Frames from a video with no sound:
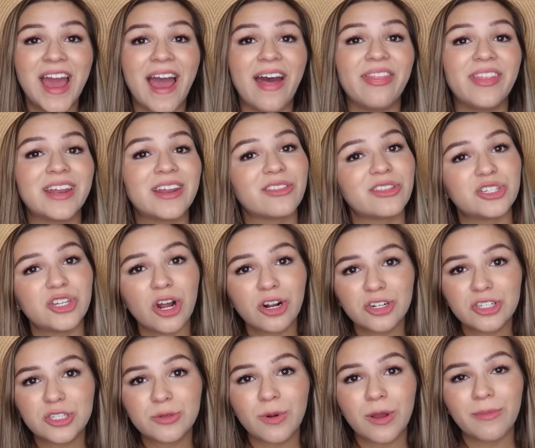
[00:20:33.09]
And then at the
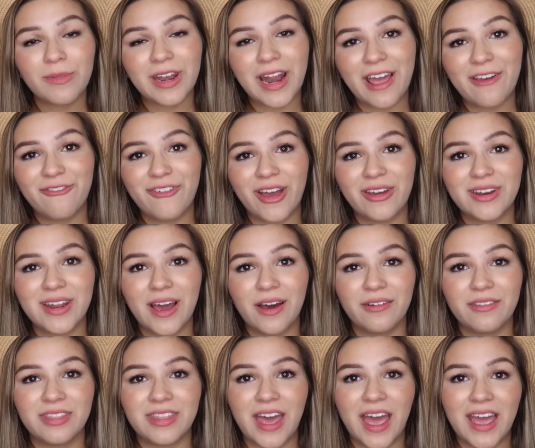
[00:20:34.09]
doctor's appointment, I found
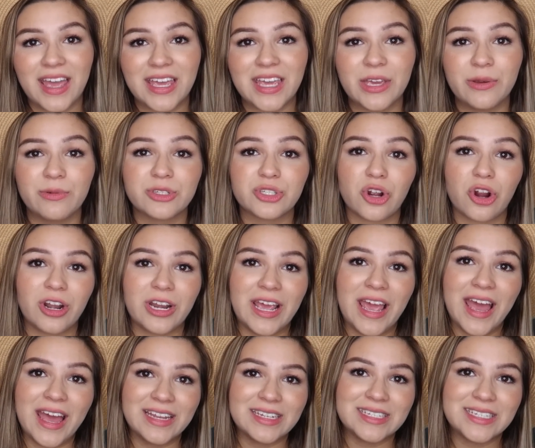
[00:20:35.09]
out that he was already
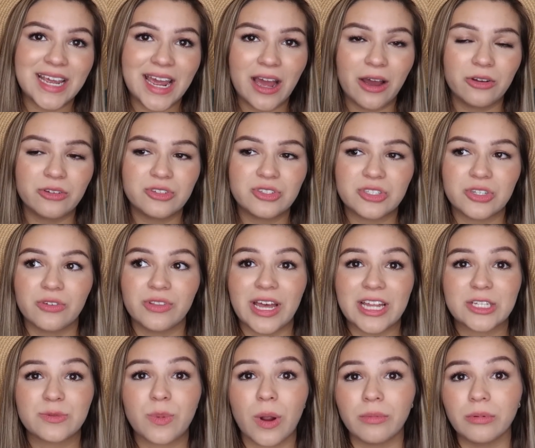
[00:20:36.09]
head down, so
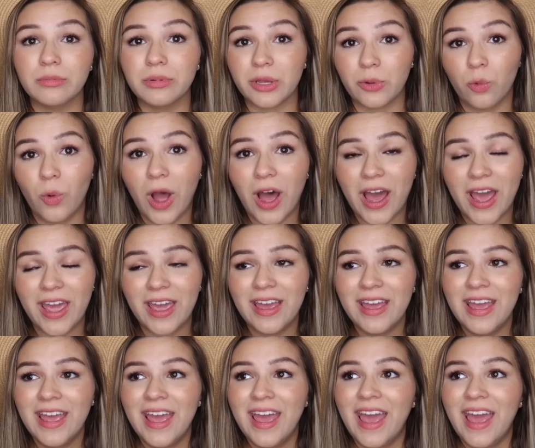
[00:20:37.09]
that's probably why.